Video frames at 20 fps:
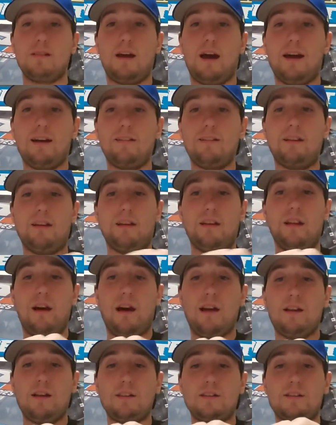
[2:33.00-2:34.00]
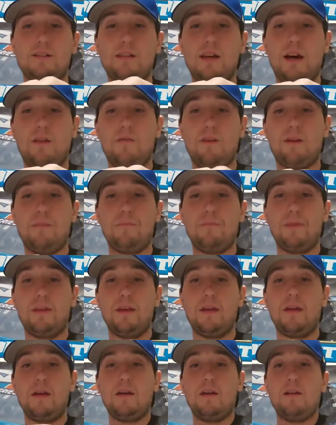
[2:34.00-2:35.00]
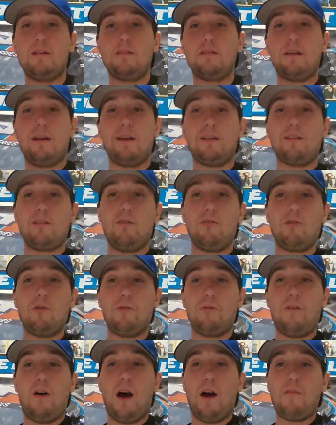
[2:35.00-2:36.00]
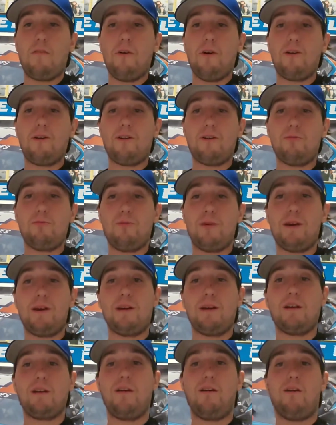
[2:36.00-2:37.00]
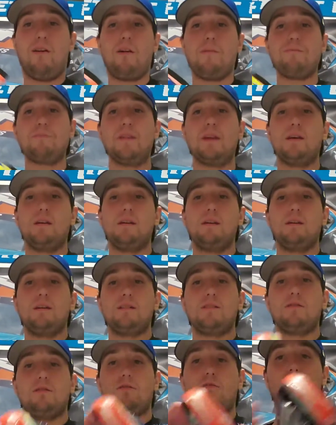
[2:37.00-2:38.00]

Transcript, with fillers: 1997 Daytona 500 wing car. So of